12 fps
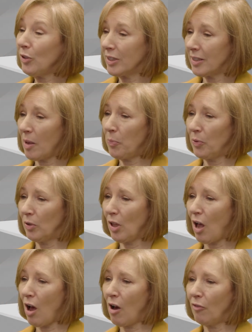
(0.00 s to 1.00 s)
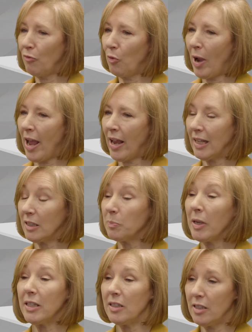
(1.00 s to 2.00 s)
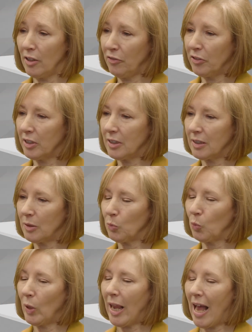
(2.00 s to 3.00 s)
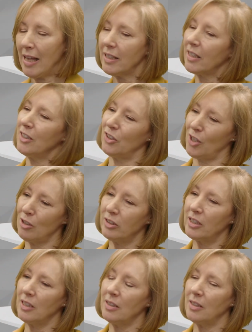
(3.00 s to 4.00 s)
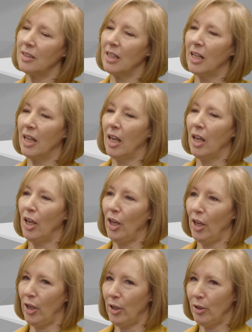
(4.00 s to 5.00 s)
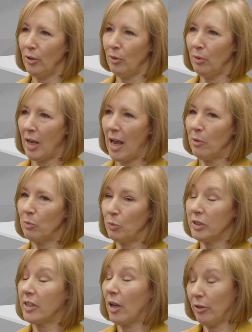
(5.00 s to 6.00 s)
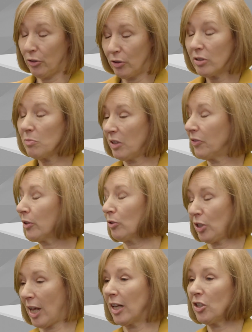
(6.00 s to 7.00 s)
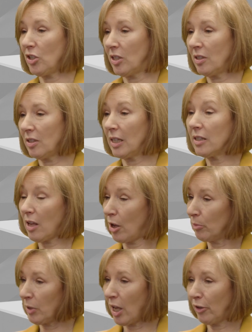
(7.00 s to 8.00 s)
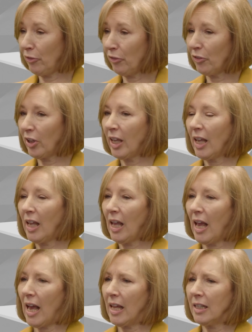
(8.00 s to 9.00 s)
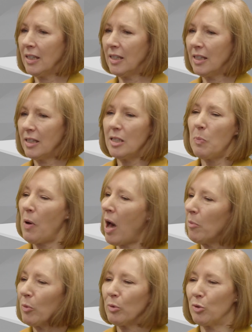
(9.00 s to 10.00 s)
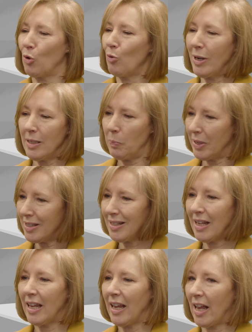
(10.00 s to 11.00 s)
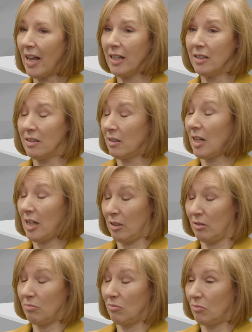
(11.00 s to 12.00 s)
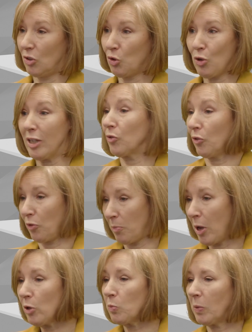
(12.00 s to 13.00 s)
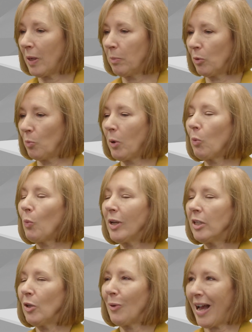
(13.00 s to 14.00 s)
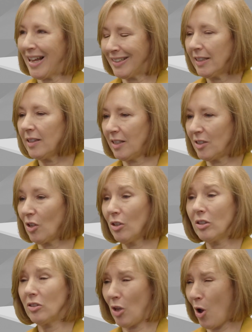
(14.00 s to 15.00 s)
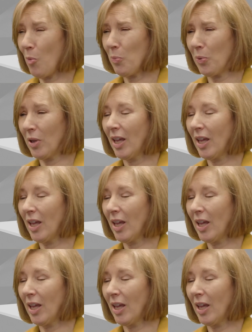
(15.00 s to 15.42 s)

example of where it's made a difference, we had a consultant who was going through some difficult challenges in his home life, and the department was already busy and stressful for most people, but when you added this on top,